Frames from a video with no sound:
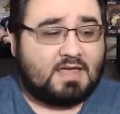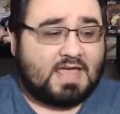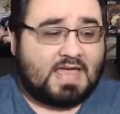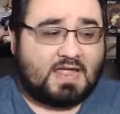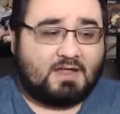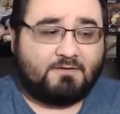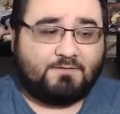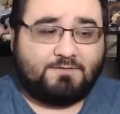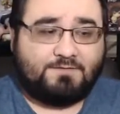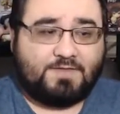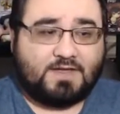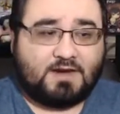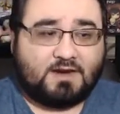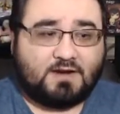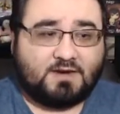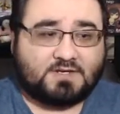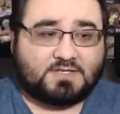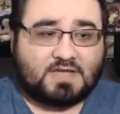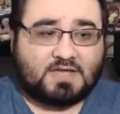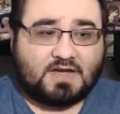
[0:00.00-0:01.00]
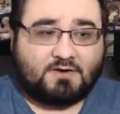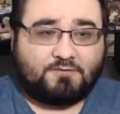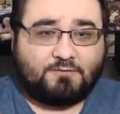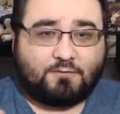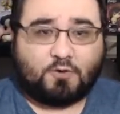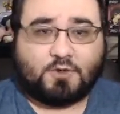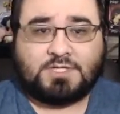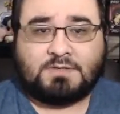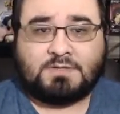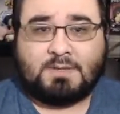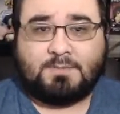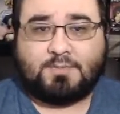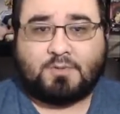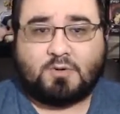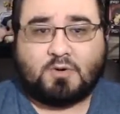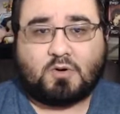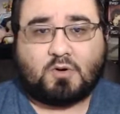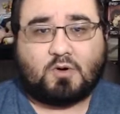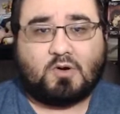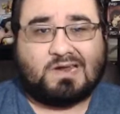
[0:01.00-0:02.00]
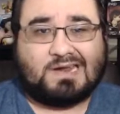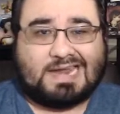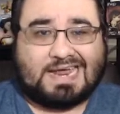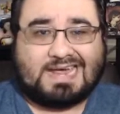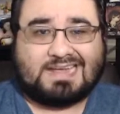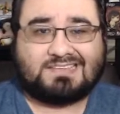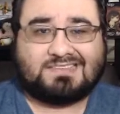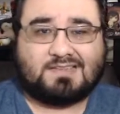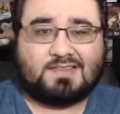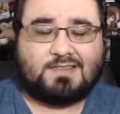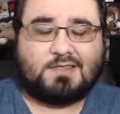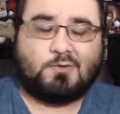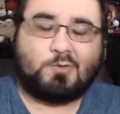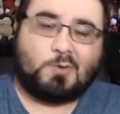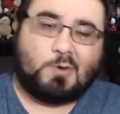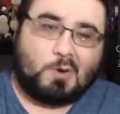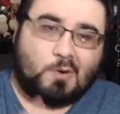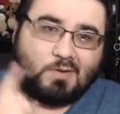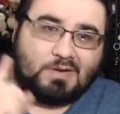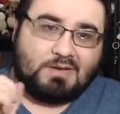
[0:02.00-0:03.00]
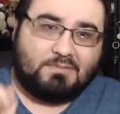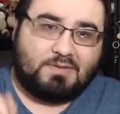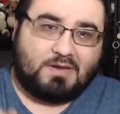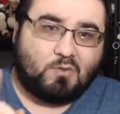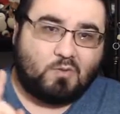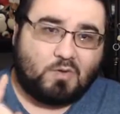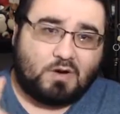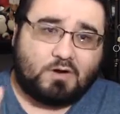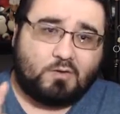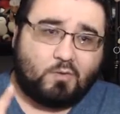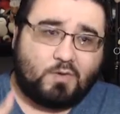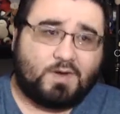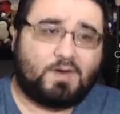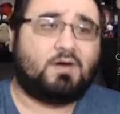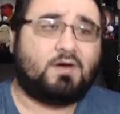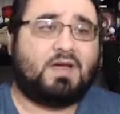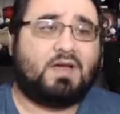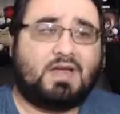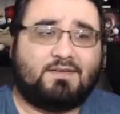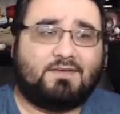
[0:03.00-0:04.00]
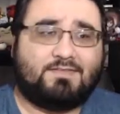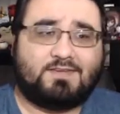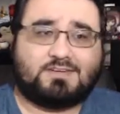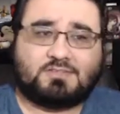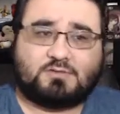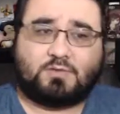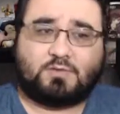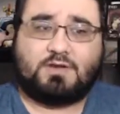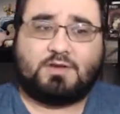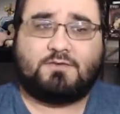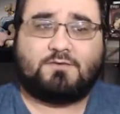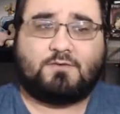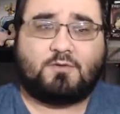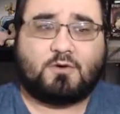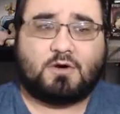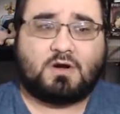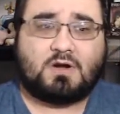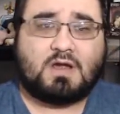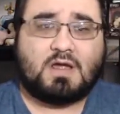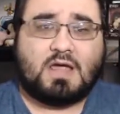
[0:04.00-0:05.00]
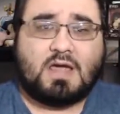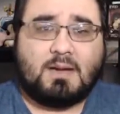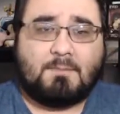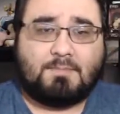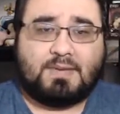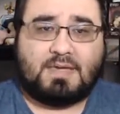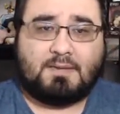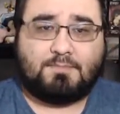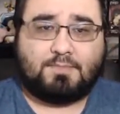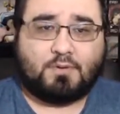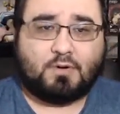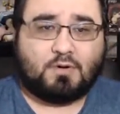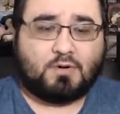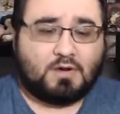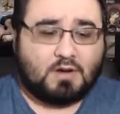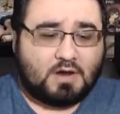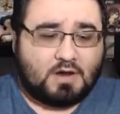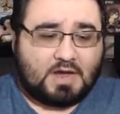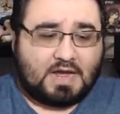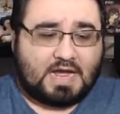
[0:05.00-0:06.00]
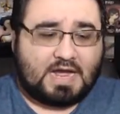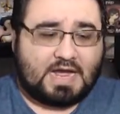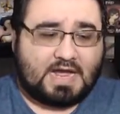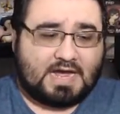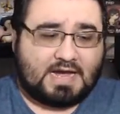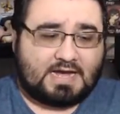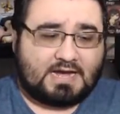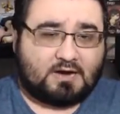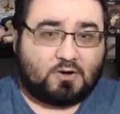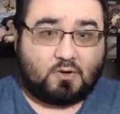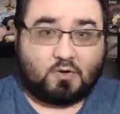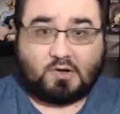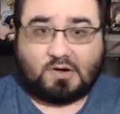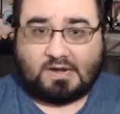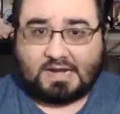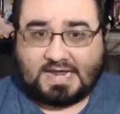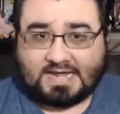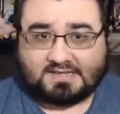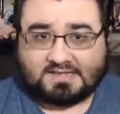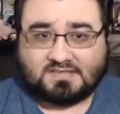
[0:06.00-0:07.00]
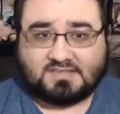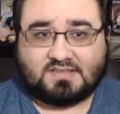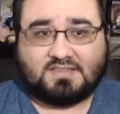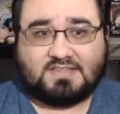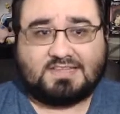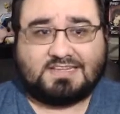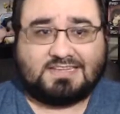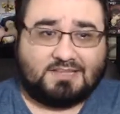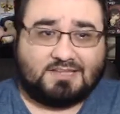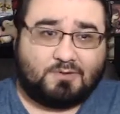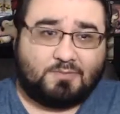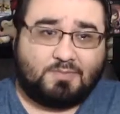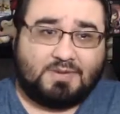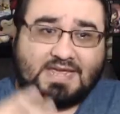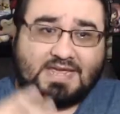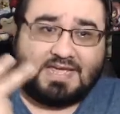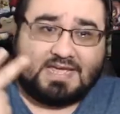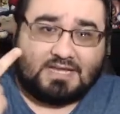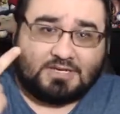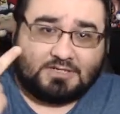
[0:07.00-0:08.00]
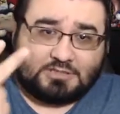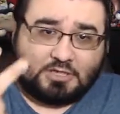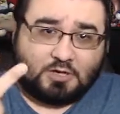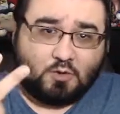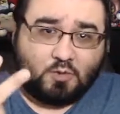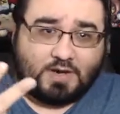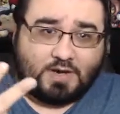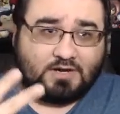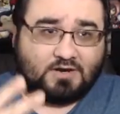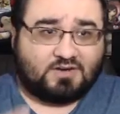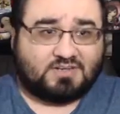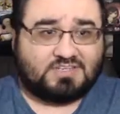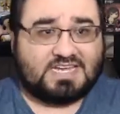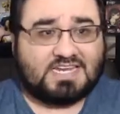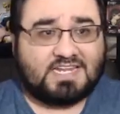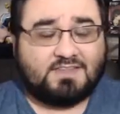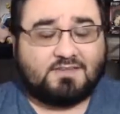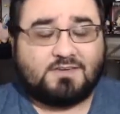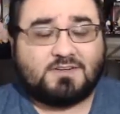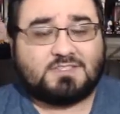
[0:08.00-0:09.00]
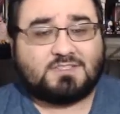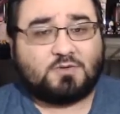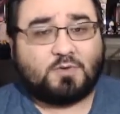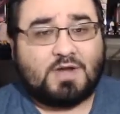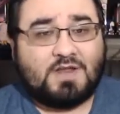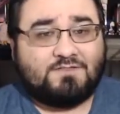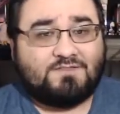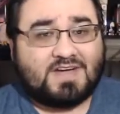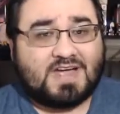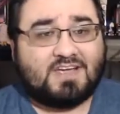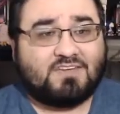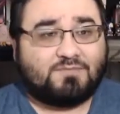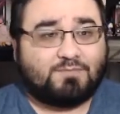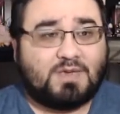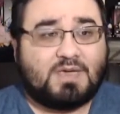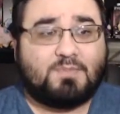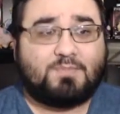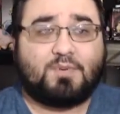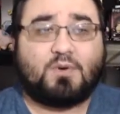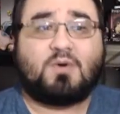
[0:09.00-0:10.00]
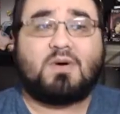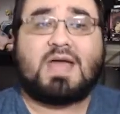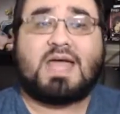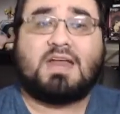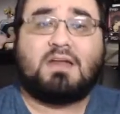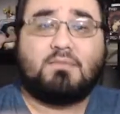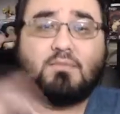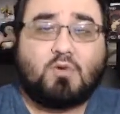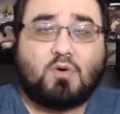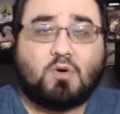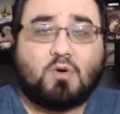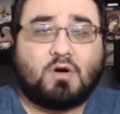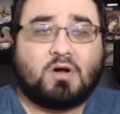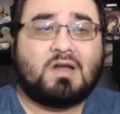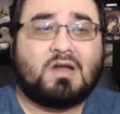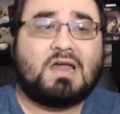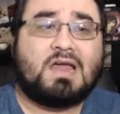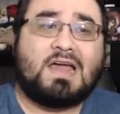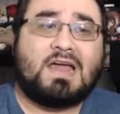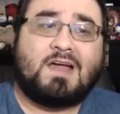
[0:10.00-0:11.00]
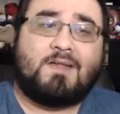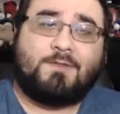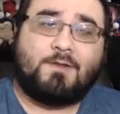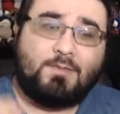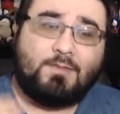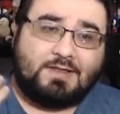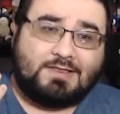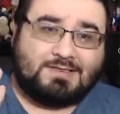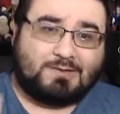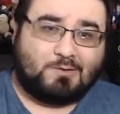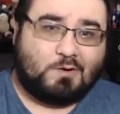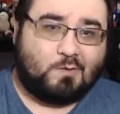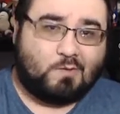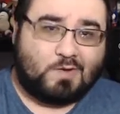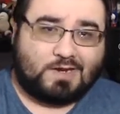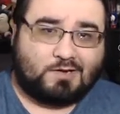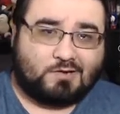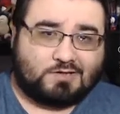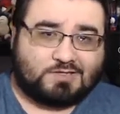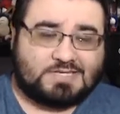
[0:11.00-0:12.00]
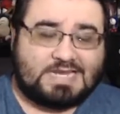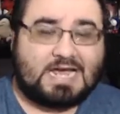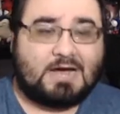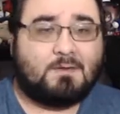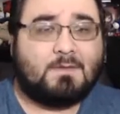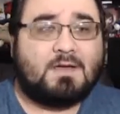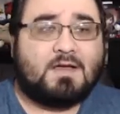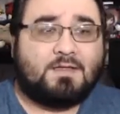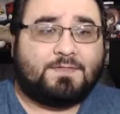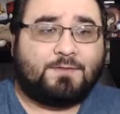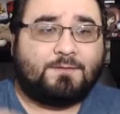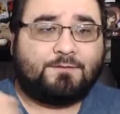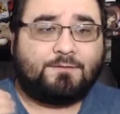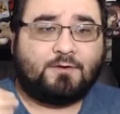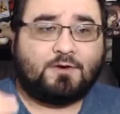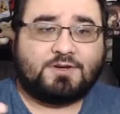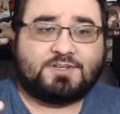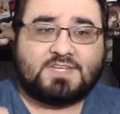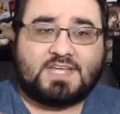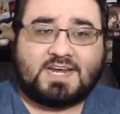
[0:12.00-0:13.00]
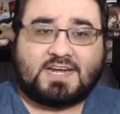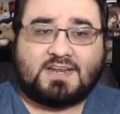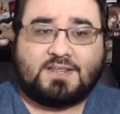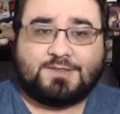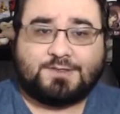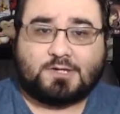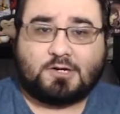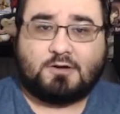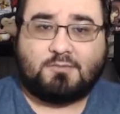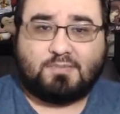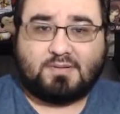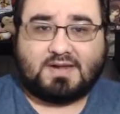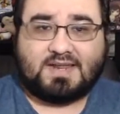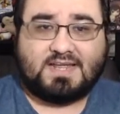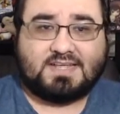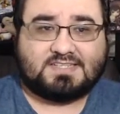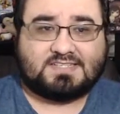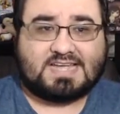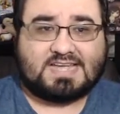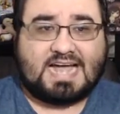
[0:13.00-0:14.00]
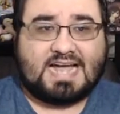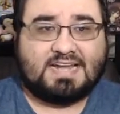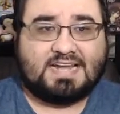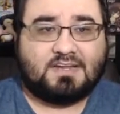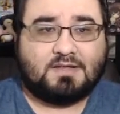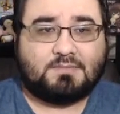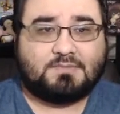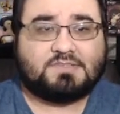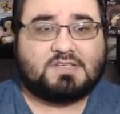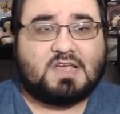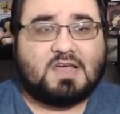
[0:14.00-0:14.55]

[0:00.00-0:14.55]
If there's 14 people or less, there will only be one winner. If there's 24 people or less, then there'll be two winners. And if there's 25 people and more, there'll be three winners. Now, the first, second, and third place items,